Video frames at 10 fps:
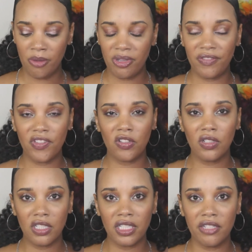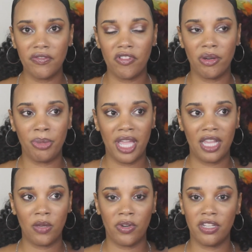But if you're looking for a
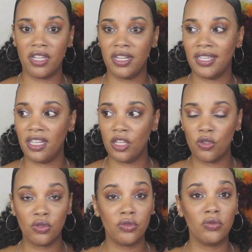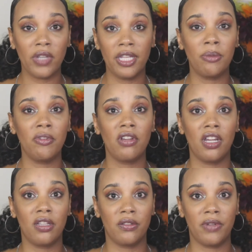palette where you're going to get incredible
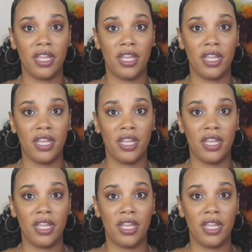color